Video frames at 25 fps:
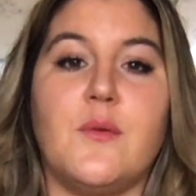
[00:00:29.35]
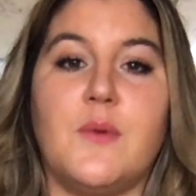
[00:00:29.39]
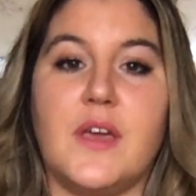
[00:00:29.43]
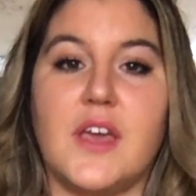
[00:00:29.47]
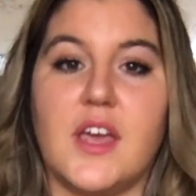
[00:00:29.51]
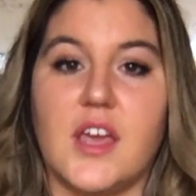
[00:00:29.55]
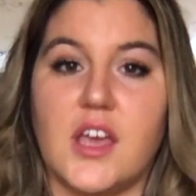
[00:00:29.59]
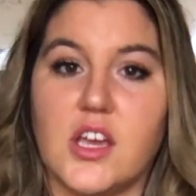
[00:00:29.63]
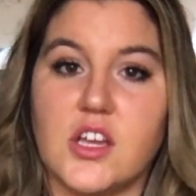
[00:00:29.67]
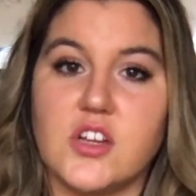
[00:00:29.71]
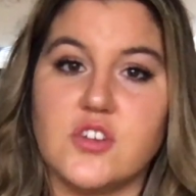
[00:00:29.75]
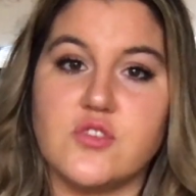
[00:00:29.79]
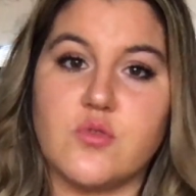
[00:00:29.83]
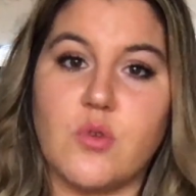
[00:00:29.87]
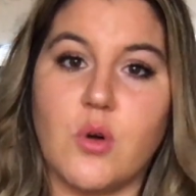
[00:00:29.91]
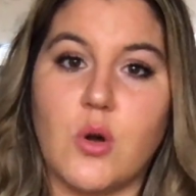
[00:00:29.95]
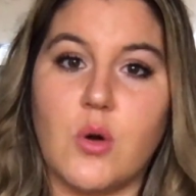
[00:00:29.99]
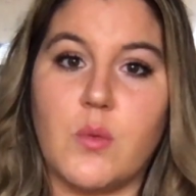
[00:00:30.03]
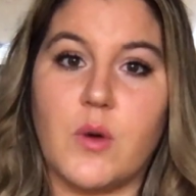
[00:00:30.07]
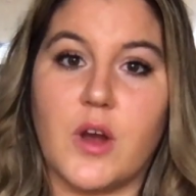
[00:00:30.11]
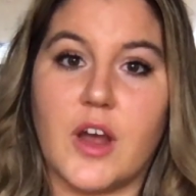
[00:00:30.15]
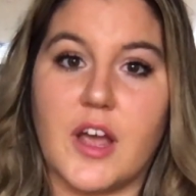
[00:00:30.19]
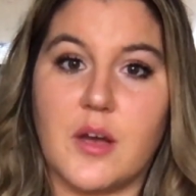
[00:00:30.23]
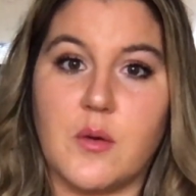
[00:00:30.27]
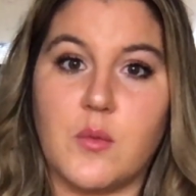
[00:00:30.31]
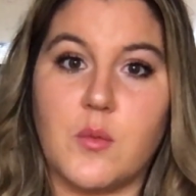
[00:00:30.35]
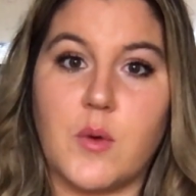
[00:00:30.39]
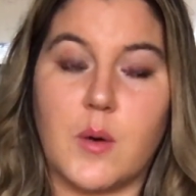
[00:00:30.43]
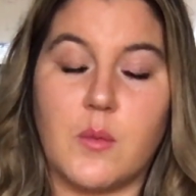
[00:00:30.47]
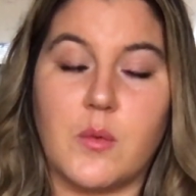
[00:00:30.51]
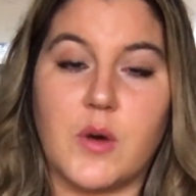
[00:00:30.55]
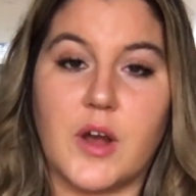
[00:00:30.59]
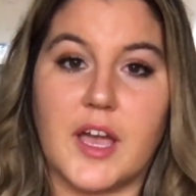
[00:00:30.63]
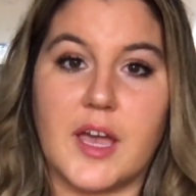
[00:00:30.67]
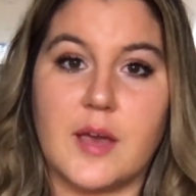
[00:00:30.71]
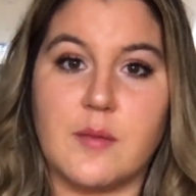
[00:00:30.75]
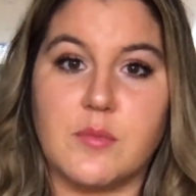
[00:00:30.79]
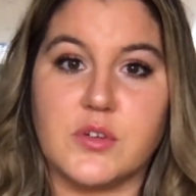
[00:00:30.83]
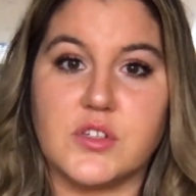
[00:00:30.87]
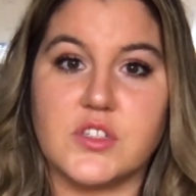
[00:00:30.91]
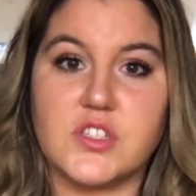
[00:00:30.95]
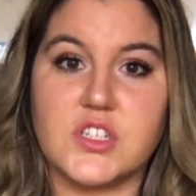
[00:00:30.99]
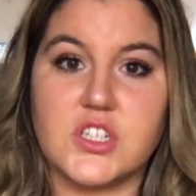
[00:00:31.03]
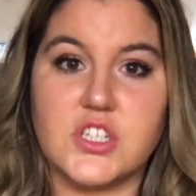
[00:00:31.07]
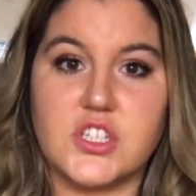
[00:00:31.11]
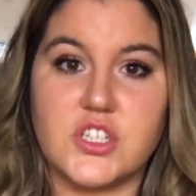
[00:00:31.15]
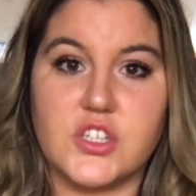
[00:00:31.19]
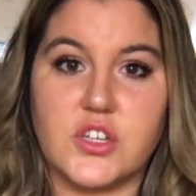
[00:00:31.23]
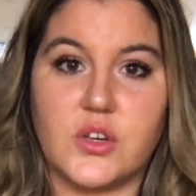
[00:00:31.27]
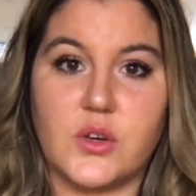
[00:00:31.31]
We can control what we're able
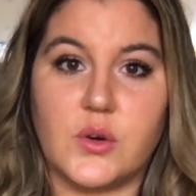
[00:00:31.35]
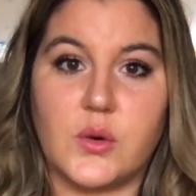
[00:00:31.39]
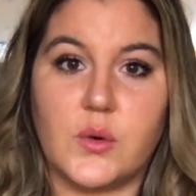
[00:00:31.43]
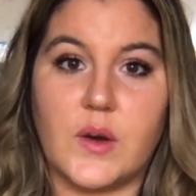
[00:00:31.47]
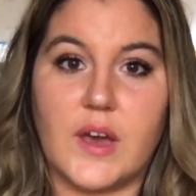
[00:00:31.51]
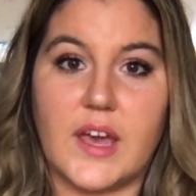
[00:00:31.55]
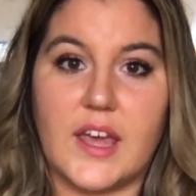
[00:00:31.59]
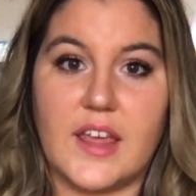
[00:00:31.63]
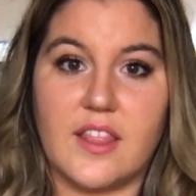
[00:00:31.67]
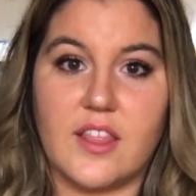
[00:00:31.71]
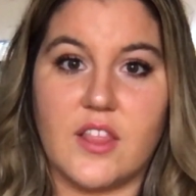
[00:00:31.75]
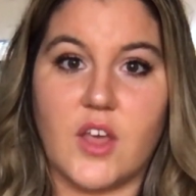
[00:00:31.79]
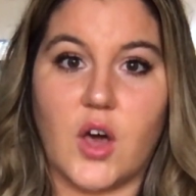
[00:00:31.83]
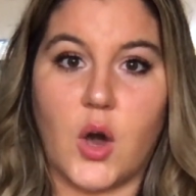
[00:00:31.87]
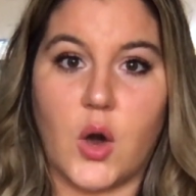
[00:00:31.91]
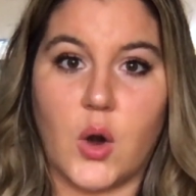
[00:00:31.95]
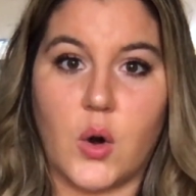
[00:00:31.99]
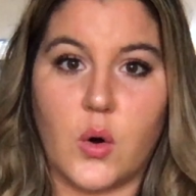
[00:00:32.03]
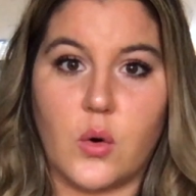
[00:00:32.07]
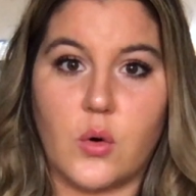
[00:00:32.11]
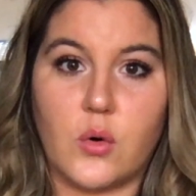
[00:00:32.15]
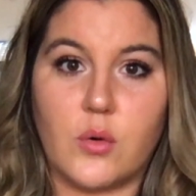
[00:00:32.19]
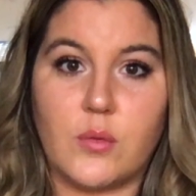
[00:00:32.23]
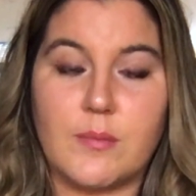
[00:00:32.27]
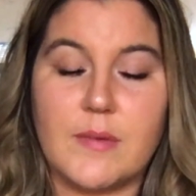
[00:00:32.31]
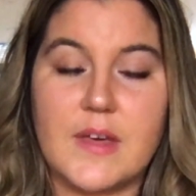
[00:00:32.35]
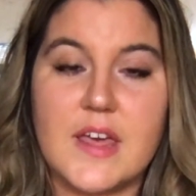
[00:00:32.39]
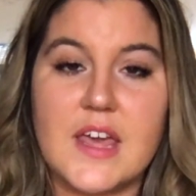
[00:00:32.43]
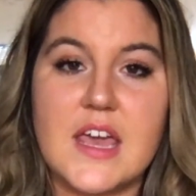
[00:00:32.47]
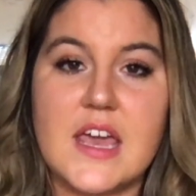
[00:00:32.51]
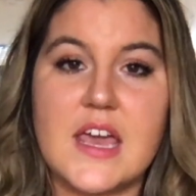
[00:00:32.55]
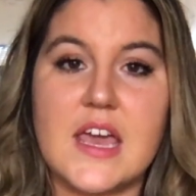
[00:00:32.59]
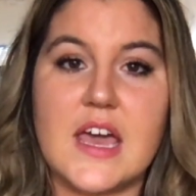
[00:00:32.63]
to do in the home,